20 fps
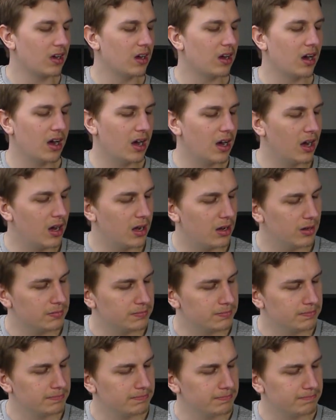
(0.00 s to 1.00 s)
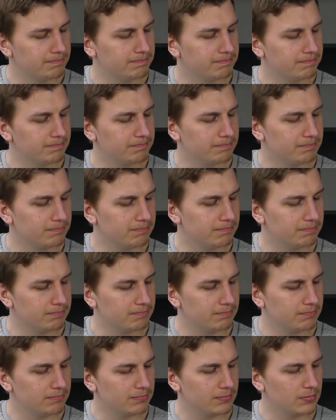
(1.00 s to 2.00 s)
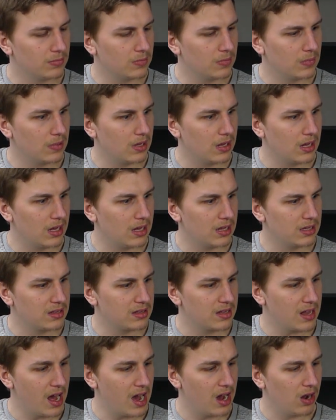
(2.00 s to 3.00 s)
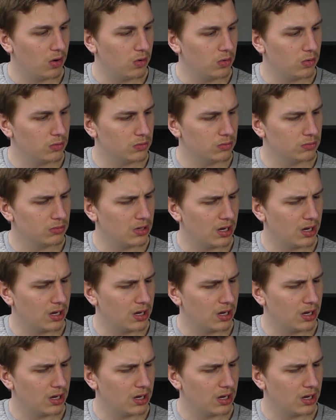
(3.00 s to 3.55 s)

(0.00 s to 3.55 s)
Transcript: And now